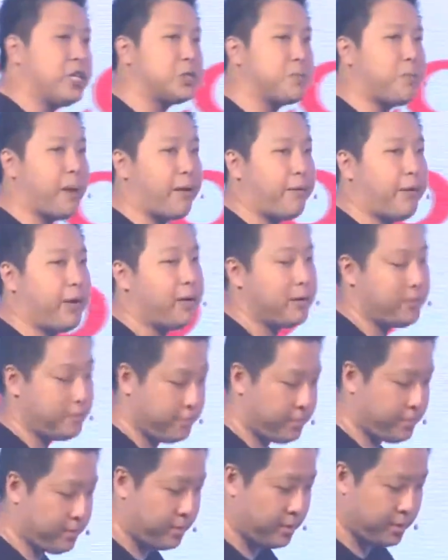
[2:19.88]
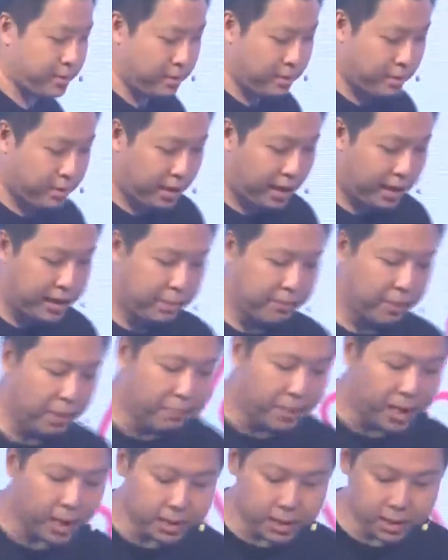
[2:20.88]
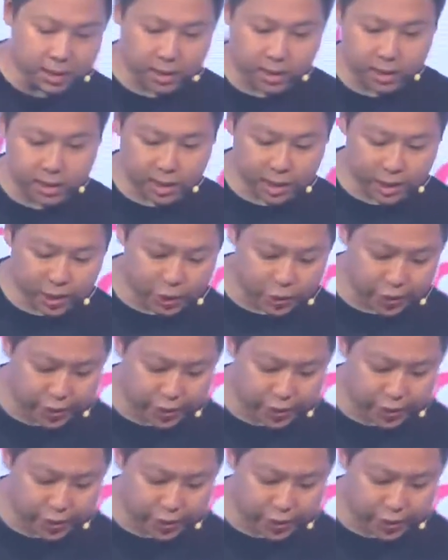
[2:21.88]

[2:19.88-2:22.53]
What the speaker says: Queen's Mary. I did my master's in